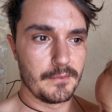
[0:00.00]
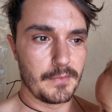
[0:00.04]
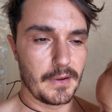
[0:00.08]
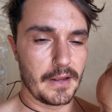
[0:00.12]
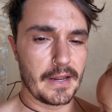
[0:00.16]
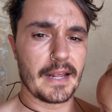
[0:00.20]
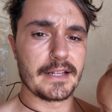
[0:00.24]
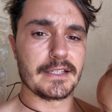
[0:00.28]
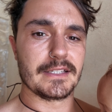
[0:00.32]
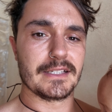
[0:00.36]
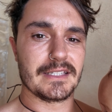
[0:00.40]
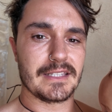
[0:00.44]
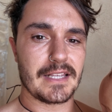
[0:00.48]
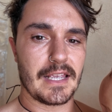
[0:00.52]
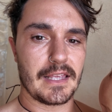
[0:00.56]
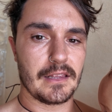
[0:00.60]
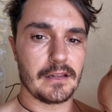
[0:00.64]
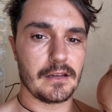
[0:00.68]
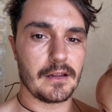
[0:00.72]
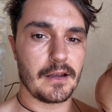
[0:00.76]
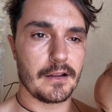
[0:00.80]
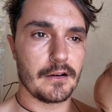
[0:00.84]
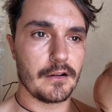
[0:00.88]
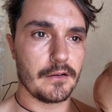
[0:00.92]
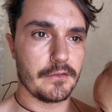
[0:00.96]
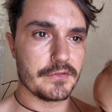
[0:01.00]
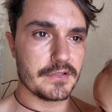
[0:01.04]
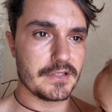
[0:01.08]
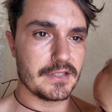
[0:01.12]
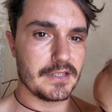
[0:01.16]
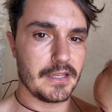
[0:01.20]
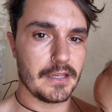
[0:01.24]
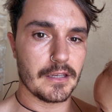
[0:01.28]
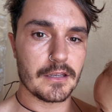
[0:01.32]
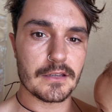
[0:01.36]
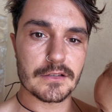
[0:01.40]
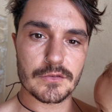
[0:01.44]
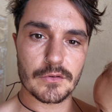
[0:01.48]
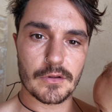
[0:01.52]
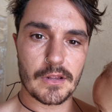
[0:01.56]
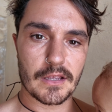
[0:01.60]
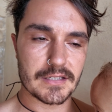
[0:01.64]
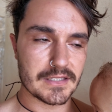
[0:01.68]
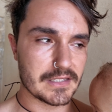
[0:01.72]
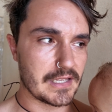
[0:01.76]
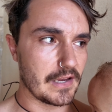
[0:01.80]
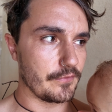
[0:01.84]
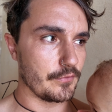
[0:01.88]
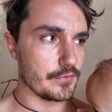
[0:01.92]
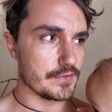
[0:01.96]
but had to stay the night obviously because all our
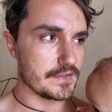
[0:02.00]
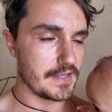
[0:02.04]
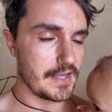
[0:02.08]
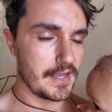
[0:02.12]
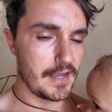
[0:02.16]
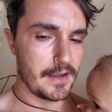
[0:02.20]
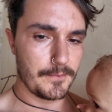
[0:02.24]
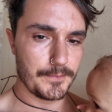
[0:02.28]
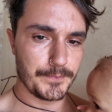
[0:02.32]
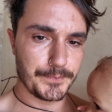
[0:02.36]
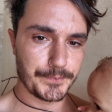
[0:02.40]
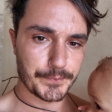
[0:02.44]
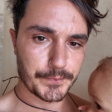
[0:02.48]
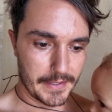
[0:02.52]
stuff was there.